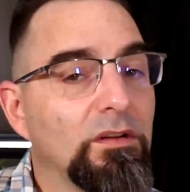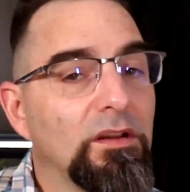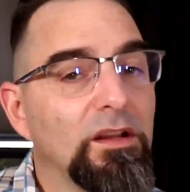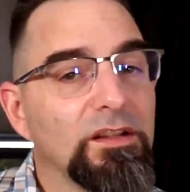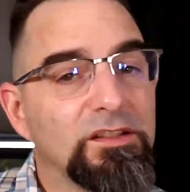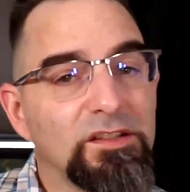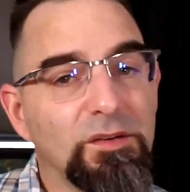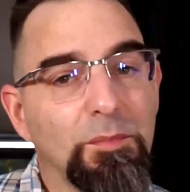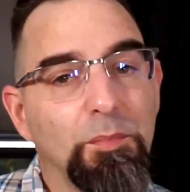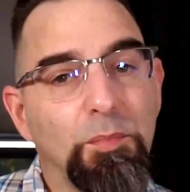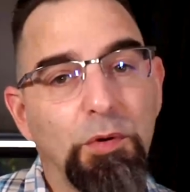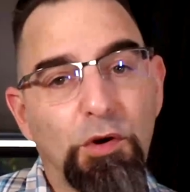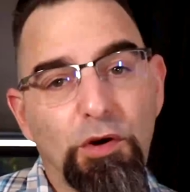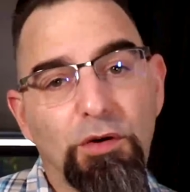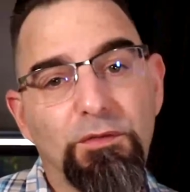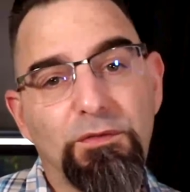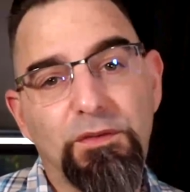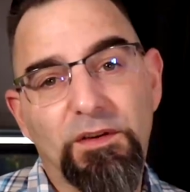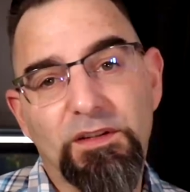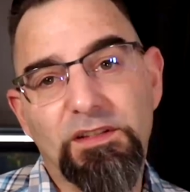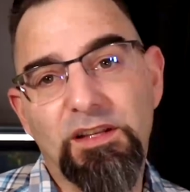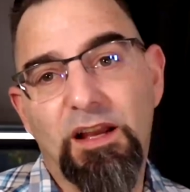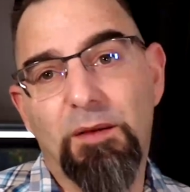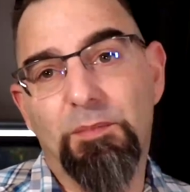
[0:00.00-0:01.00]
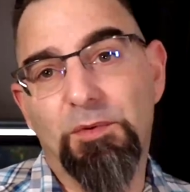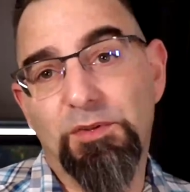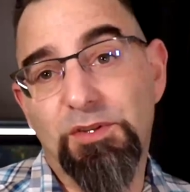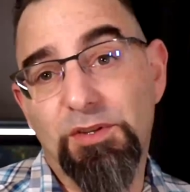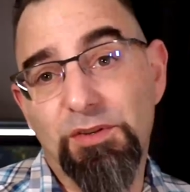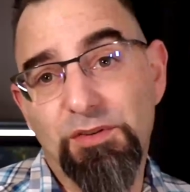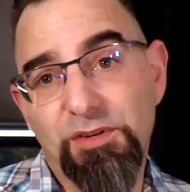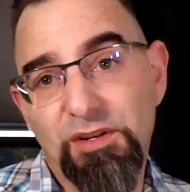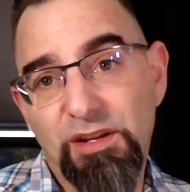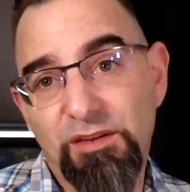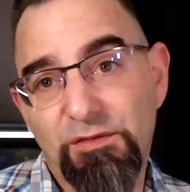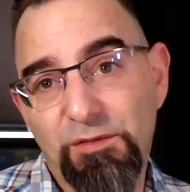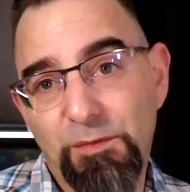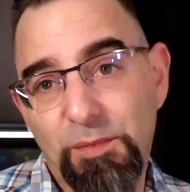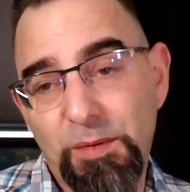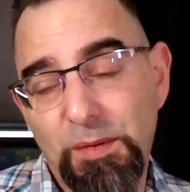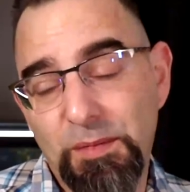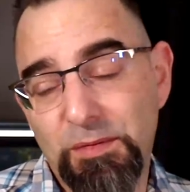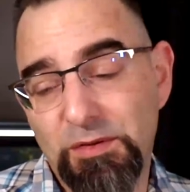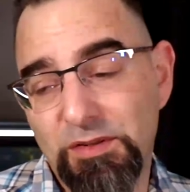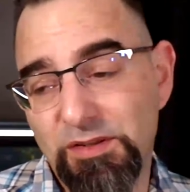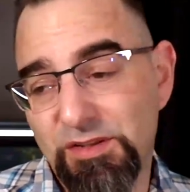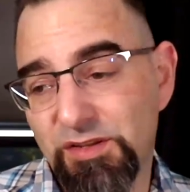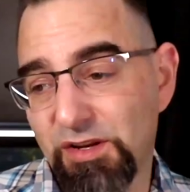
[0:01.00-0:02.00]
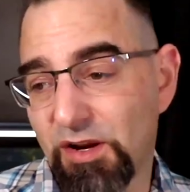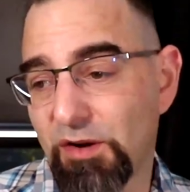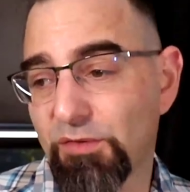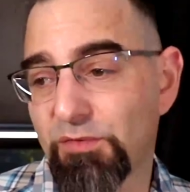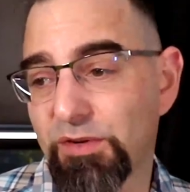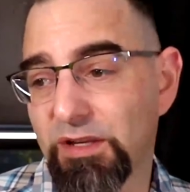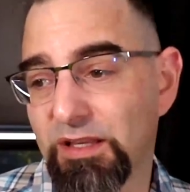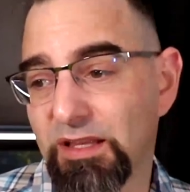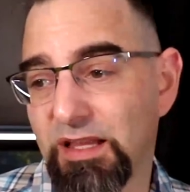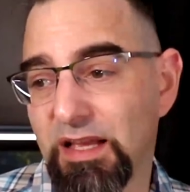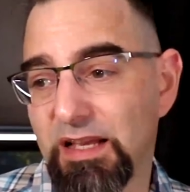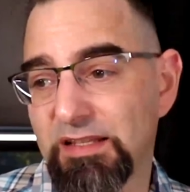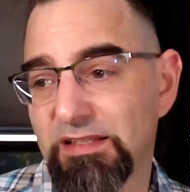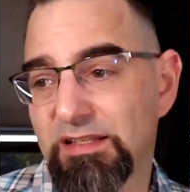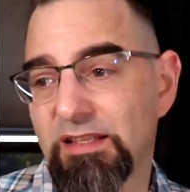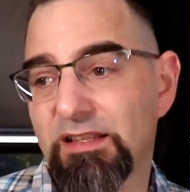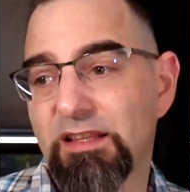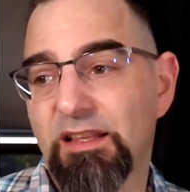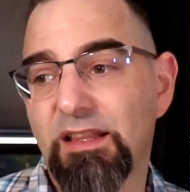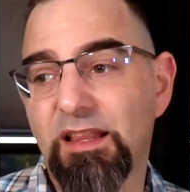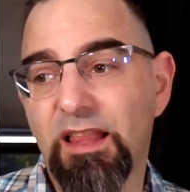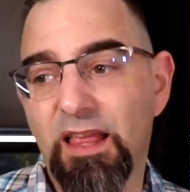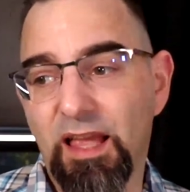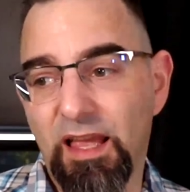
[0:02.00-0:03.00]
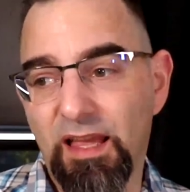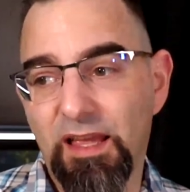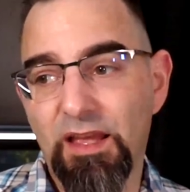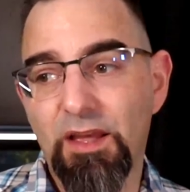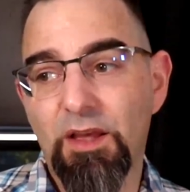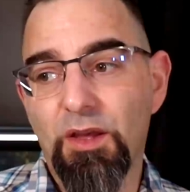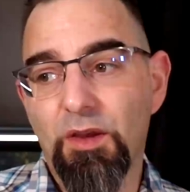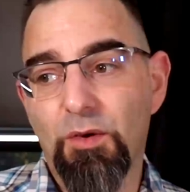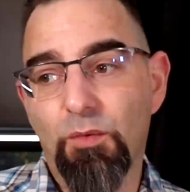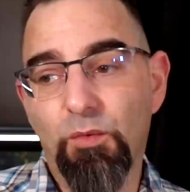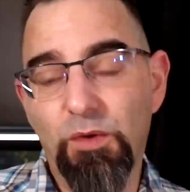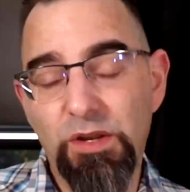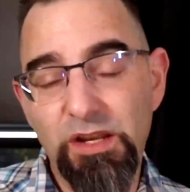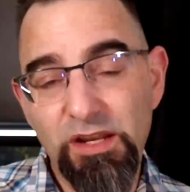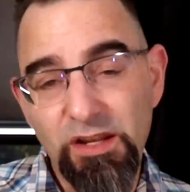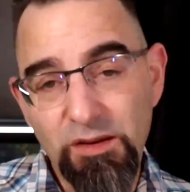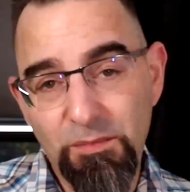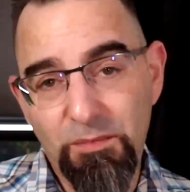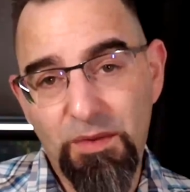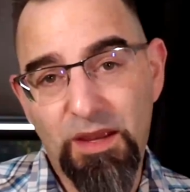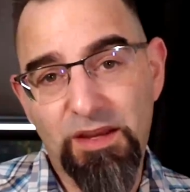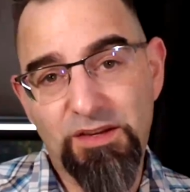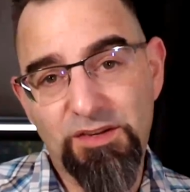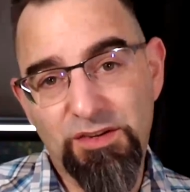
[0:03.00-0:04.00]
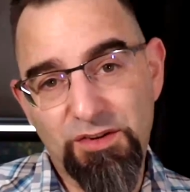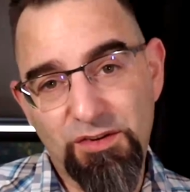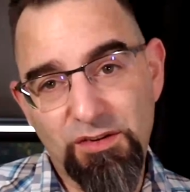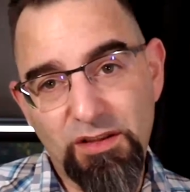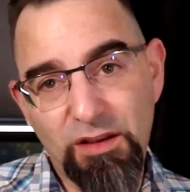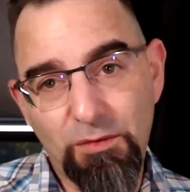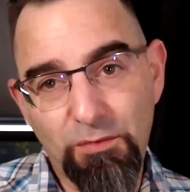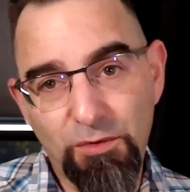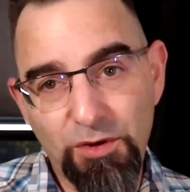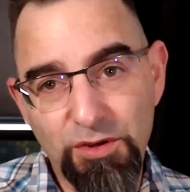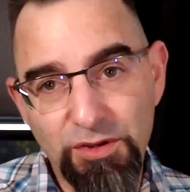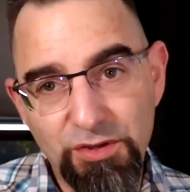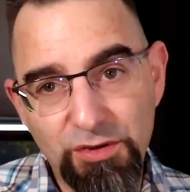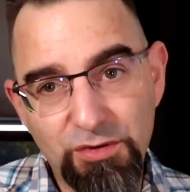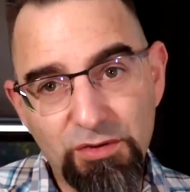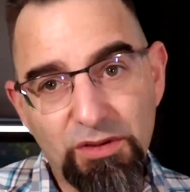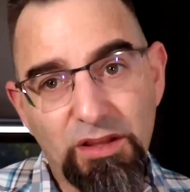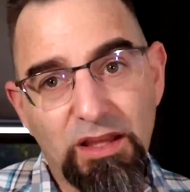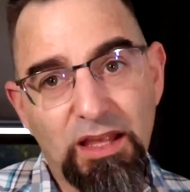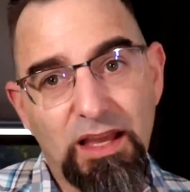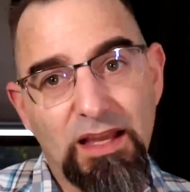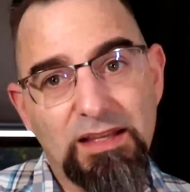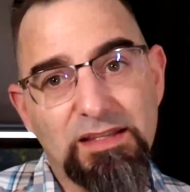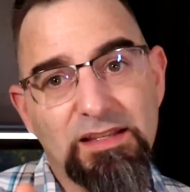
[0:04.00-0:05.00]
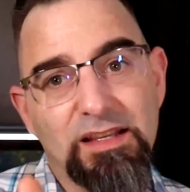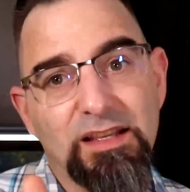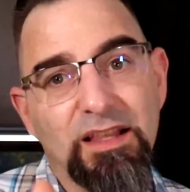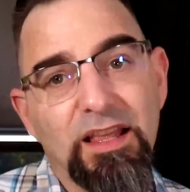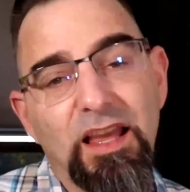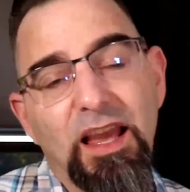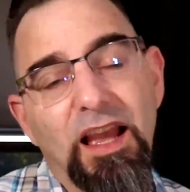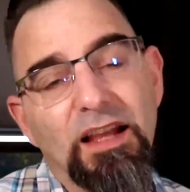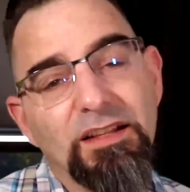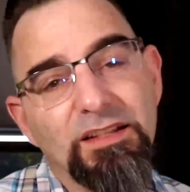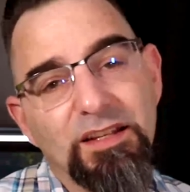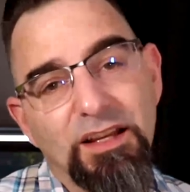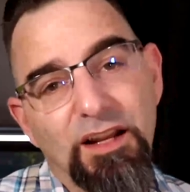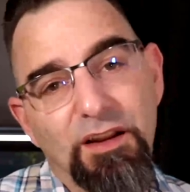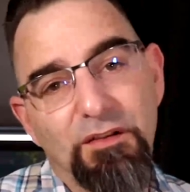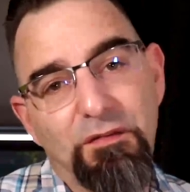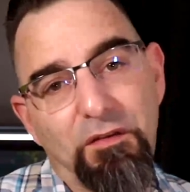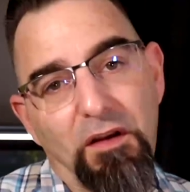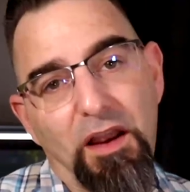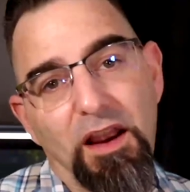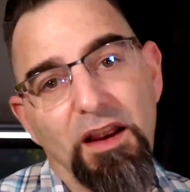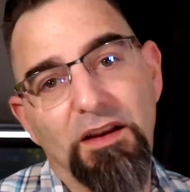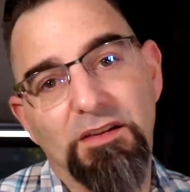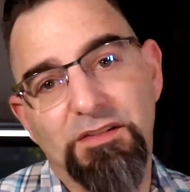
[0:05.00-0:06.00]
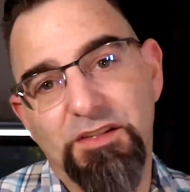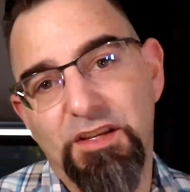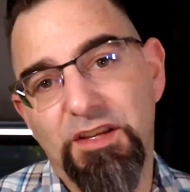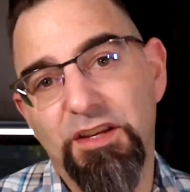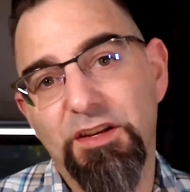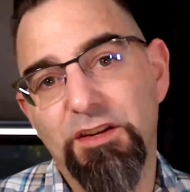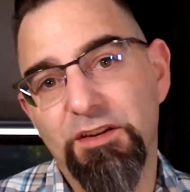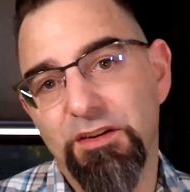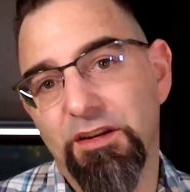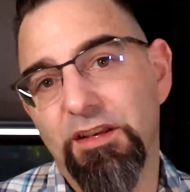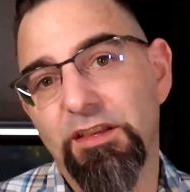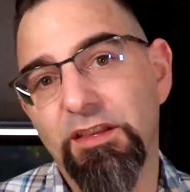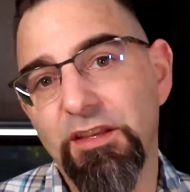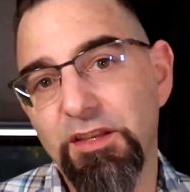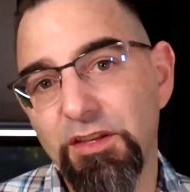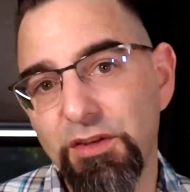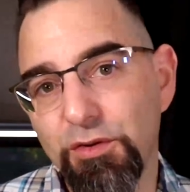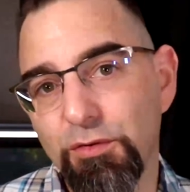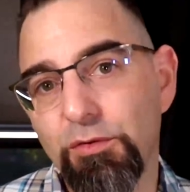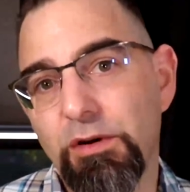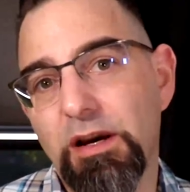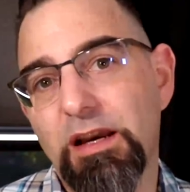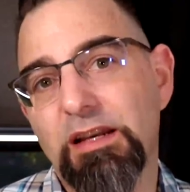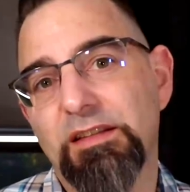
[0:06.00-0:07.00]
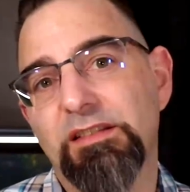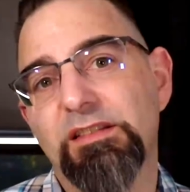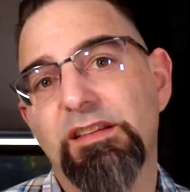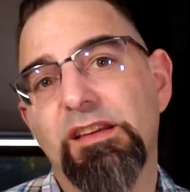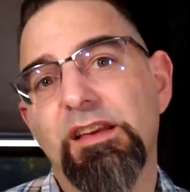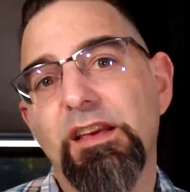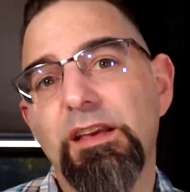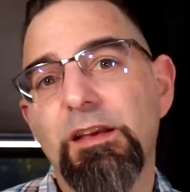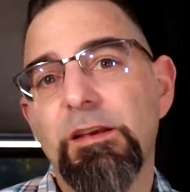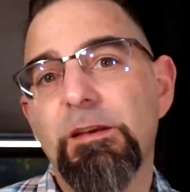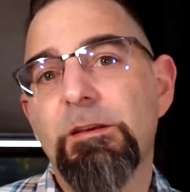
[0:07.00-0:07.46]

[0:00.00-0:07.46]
it's a perfect opportunity for people to start realizing that, like, we need to make sure that we're utilizing the identifiers here in the US